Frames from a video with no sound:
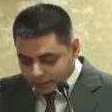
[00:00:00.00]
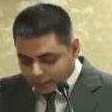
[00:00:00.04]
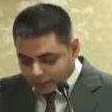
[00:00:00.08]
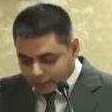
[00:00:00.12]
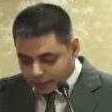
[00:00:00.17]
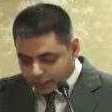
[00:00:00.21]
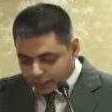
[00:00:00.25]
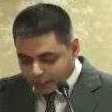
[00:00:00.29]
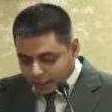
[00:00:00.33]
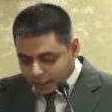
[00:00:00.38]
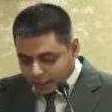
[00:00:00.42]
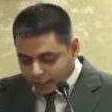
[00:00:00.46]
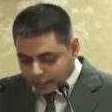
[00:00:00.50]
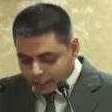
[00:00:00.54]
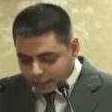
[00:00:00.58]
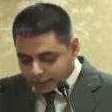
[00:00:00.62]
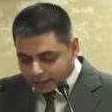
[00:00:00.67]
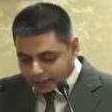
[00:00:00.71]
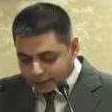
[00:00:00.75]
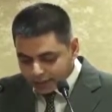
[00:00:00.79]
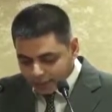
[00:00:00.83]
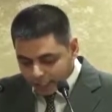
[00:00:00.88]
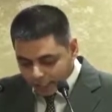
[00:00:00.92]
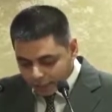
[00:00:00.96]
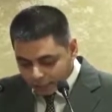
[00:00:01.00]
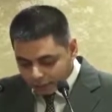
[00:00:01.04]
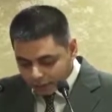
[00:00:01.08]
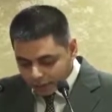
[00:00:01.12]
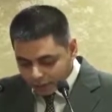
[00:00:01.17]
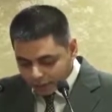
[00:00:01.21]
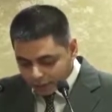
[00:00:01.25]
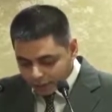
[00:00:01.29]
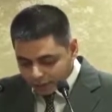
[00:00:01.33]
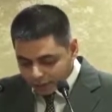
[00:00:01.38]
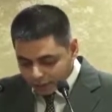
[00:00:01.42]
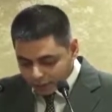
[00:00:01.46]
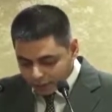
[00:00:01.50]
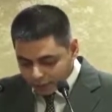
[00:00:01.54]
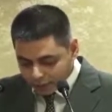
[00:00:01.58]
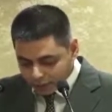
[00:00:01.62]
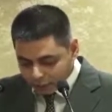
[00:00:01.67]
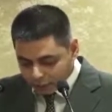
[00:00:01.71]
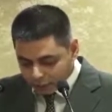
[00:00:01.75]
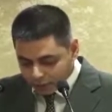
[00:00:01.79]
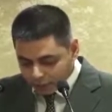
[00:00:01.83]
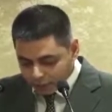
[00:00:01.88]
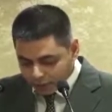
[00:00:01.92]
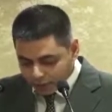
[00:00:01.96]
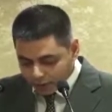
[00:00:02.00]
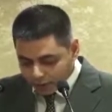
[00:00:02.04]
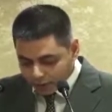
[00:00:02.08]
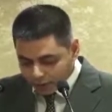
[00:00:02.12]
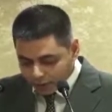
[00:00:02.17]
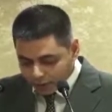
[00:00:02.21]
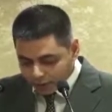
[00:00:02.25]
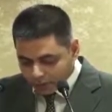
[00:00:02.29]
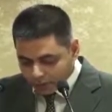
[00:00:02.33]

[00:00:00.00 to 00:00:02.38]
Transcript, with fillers: Sydney H. Schanberg's report,